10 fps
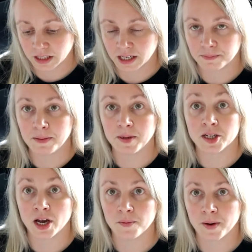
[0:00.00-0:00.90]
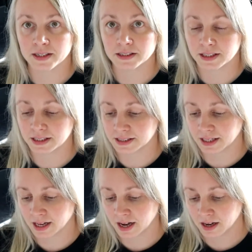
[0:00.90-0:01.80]
and maybe tote bags and things like
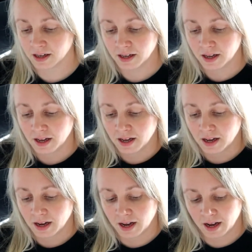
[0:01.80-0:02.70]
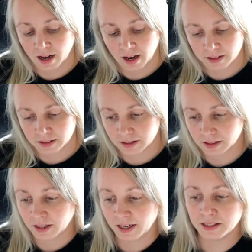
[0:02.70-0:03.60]
that. And
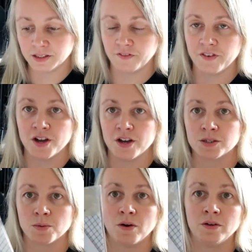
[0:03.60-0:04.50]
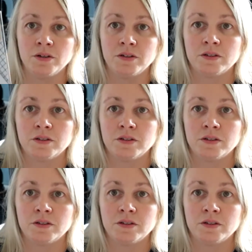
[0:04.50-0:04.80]
here's the first one.